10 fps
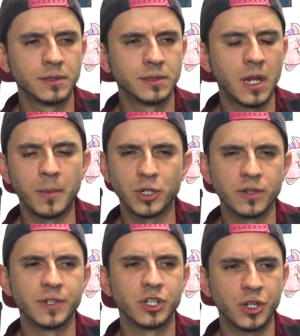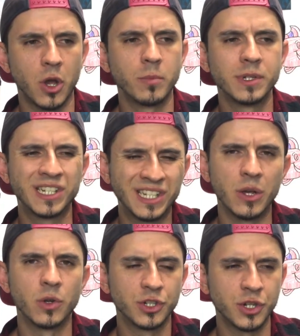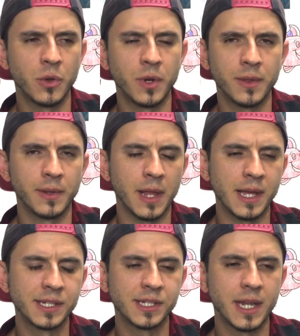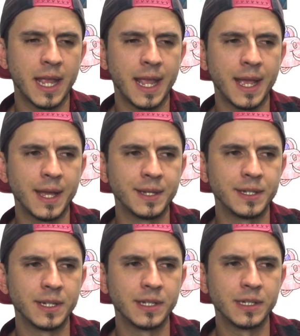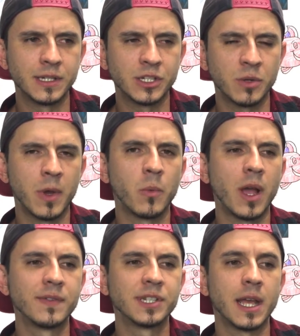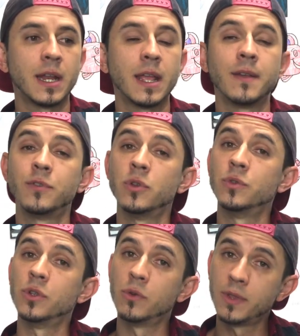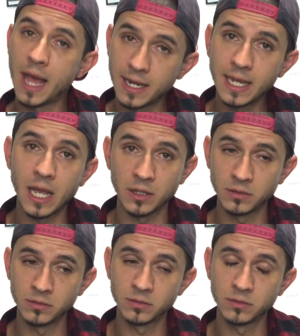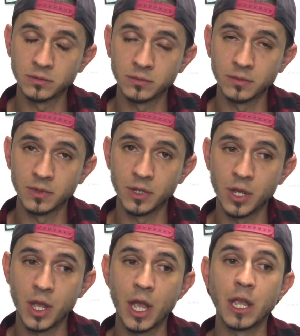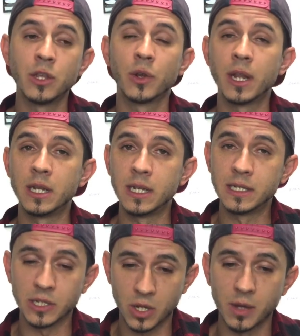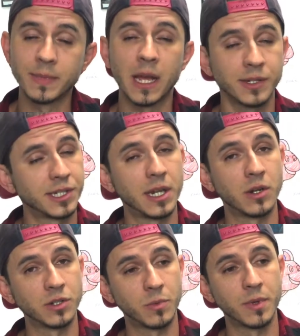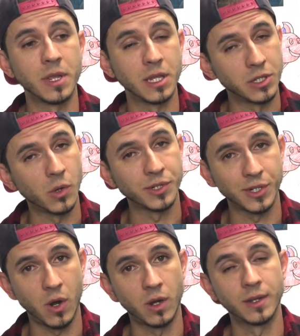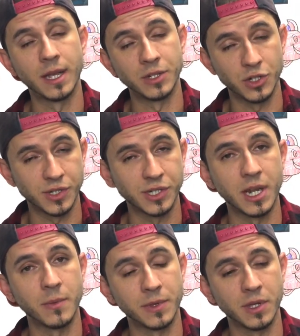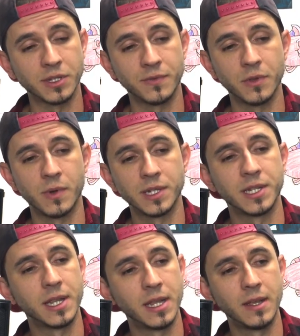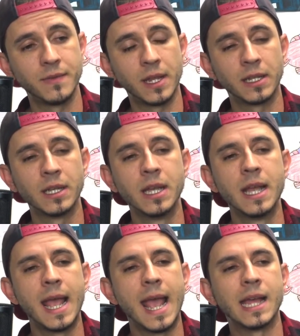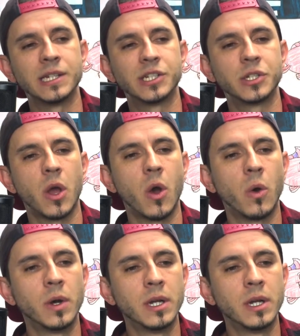not much of a show, but still a show nonetheless. And so my wife said, if you do that again, you're going to need to come downstairs where the adults are and just stay with us for the rest of the evening. And so